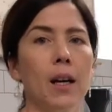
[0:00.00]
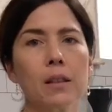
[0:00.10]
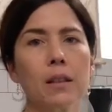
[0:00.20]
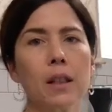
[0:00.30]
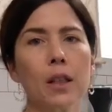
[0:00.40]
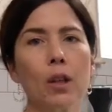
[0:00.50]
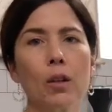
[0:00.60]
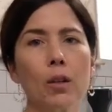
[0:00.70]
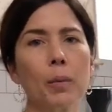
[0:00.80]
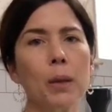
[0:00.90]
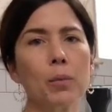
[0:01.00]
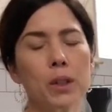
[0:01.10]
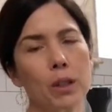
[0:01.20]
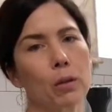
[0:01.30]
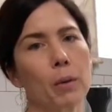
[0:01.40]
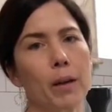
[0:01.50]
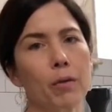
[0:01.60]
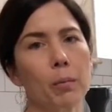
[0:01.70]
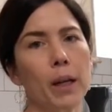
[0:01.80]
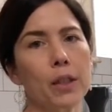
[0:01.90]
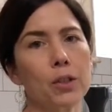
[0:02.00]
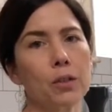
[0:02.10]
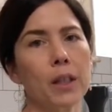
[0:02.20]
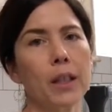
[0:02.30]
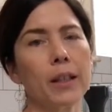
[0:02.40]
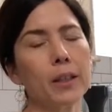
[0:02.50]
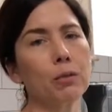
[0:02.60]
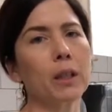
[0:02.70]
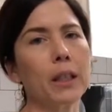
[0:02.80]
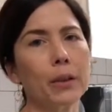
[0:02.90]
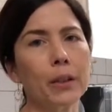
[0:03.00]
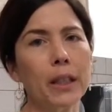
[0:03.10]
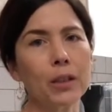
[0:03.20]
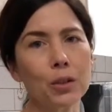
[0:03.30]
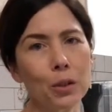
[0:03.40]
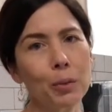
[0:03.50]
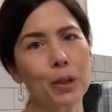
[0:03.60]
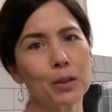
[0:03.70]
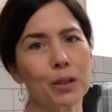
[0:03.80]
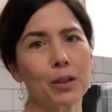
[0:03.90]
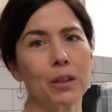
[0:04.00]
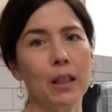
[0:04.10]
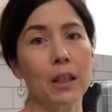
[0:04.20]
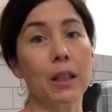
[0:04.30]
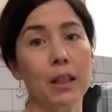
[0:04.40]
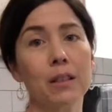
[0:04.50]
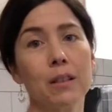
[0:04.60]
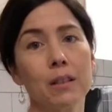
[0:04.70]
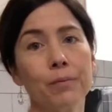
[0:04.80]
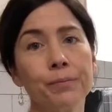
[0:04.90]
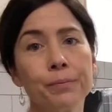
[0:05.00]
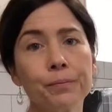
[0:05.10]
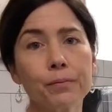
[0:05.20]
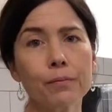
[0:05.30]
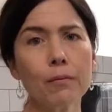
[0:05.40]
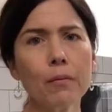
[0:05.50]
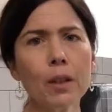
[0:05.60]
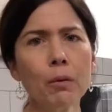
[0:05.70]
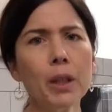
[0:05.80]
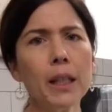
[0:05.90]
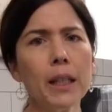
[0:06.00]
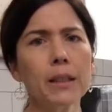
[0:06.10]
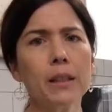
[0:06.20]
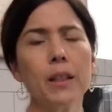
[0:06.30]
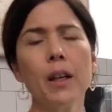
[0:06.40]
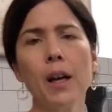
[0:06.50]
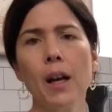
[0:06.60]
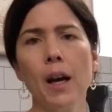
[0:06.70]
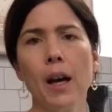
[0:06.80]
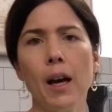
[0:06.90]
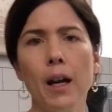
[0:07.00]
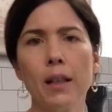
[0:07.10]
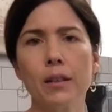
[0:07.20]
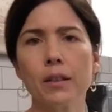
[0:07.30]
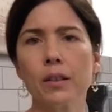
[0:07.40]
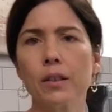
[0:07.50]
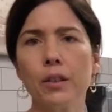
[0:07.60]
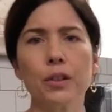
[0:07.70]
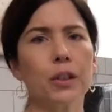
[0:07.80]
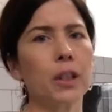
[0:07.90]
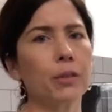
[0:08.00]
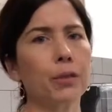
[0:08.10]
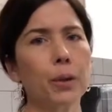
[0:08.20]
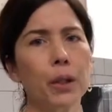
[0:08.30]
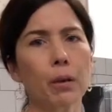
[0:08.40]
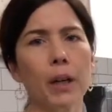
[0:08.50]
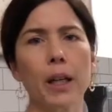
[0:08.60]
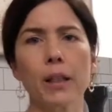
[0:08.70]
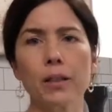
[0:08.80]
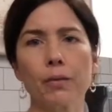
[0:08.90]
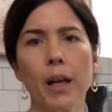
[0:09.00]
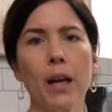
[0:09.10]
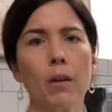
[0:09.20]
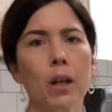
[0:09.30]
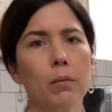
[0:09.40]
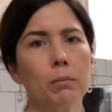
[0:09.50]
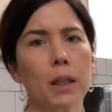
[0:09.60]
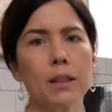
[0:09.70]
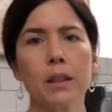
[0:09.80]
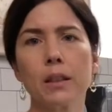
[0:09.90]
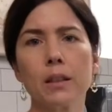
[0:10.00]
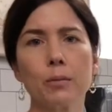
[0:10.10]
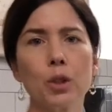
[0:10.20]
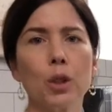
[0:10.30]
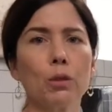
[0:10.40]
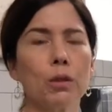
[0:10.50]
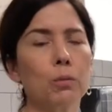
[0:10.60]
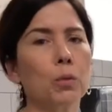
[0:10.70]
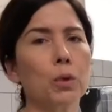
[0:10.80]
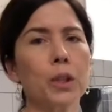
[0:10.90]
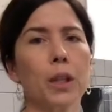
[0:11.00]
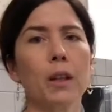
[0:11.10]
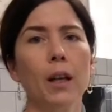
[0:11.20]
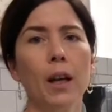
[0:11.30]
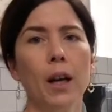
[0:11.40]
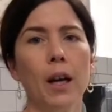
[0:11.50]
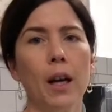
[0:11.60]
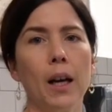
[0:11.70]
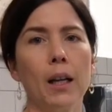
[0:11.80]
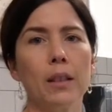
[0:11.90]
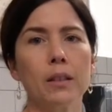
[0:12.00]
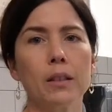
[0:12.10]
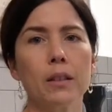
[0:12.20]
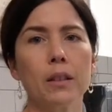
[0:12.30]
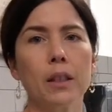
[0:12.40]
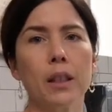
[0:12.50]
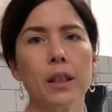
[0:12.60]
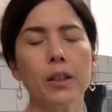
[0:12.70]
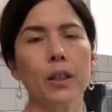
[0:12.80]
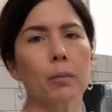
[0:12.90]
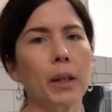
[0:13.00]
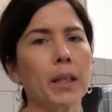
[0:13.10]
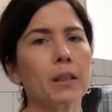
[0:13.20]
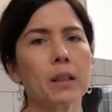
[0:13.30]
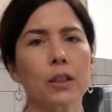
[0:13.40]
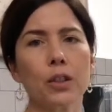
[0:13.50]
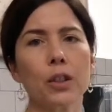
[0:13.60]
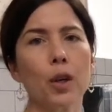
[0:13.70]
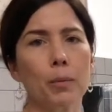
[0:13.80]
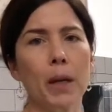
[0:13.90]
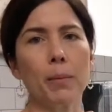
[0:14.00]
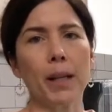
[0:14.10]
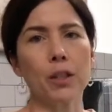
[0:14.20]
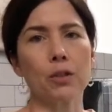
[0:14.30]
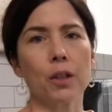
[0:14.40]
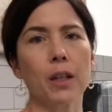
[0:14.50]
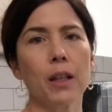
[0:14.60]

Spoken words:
I know a lot of people steer away from pastry, and there's really no need to, because it is really easy, and you just need a few ingredients: flour, butter, some salt and water, and you can make a delicious homemade pastry,